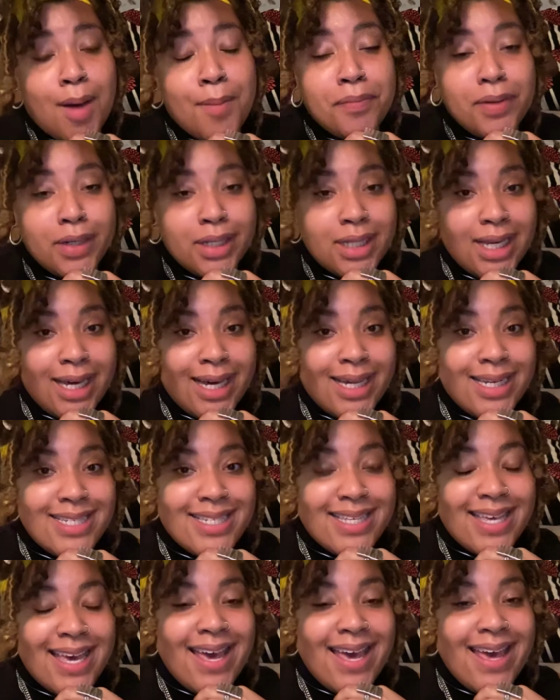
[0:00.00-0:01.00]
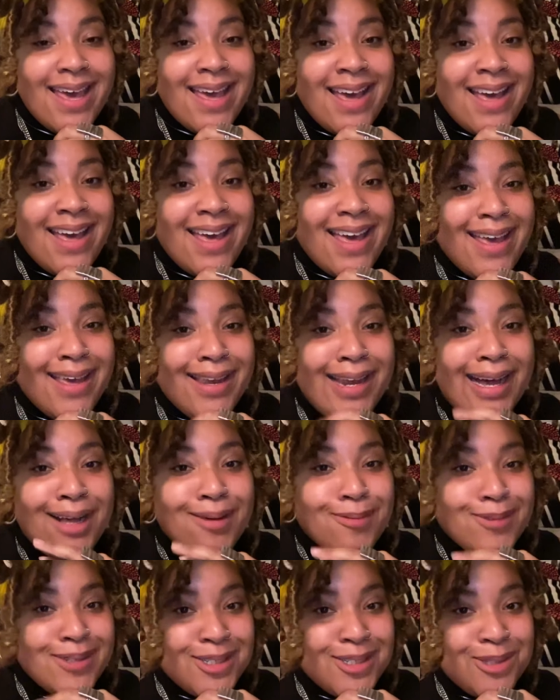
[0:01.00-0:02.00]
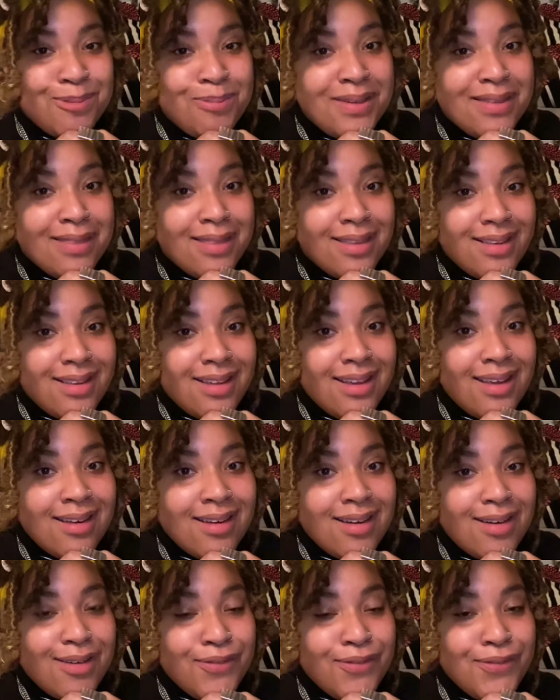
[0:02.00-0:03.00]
Brooklyn Goddess K, and I will just put the link